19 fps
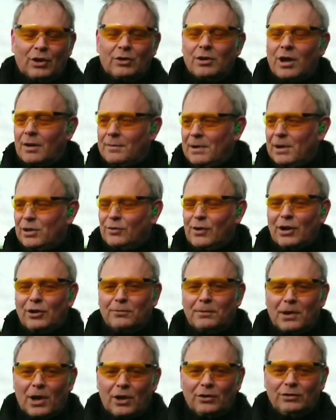So I'm here on the
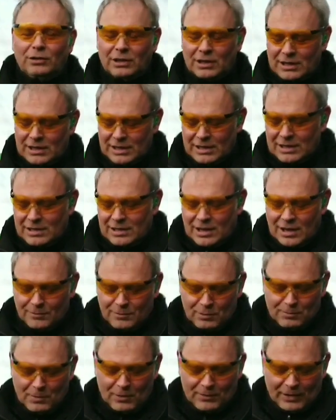range of my own.
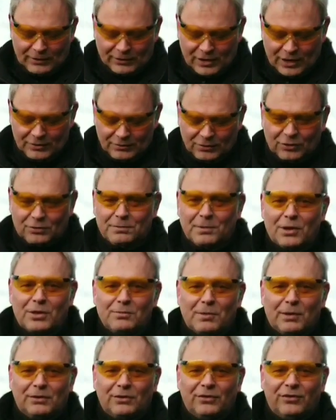I'm with my race gun, the Smith &
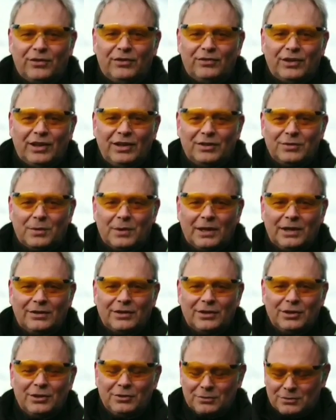Wesson
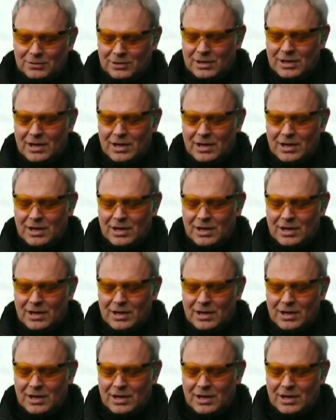1522.